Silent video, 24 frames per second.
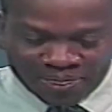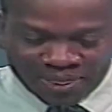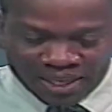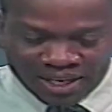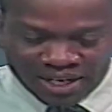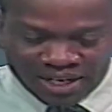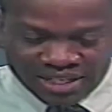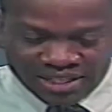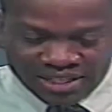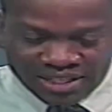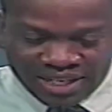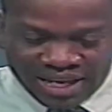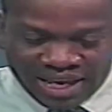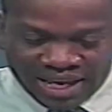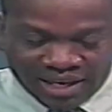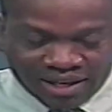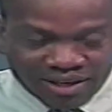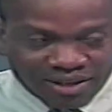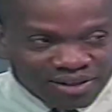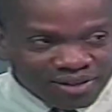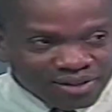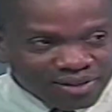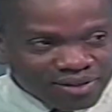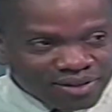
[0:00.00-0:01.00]

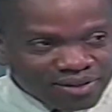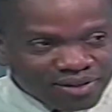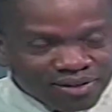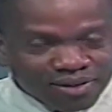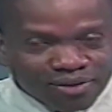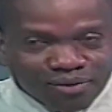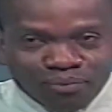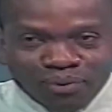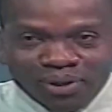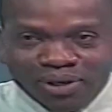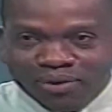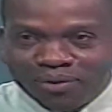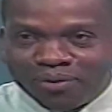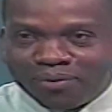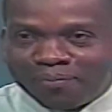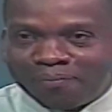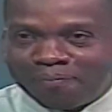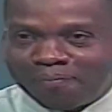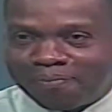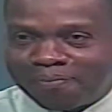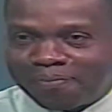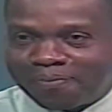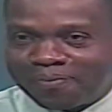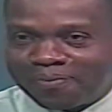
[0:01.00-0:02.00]
No,
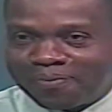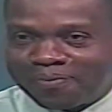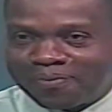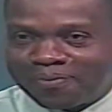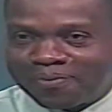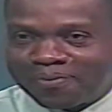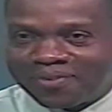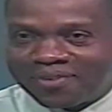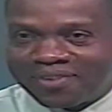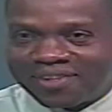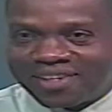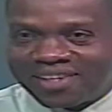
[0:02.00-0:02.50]
we've passed hope.